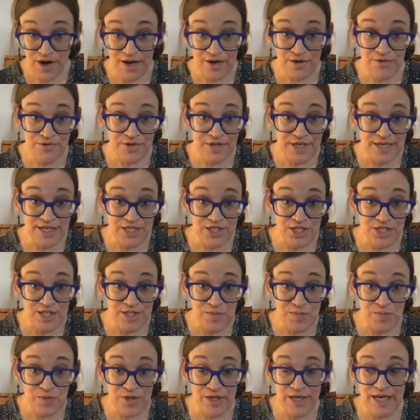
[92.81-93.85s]
I don't think she's
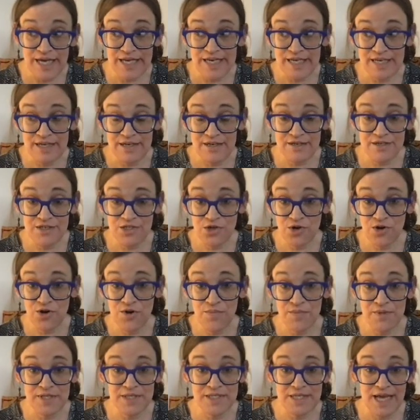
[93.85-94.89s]
played in
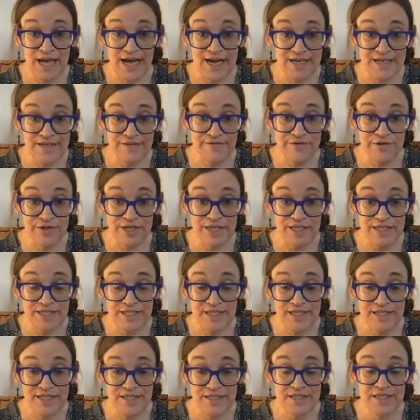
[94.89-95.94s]
tournaments actively
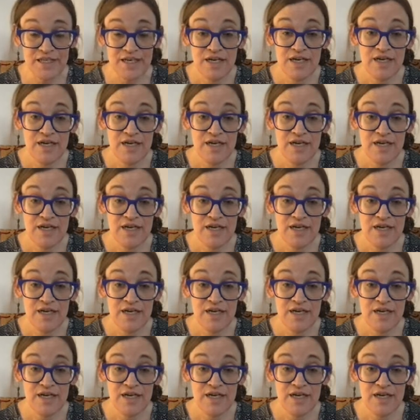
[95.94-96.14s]
since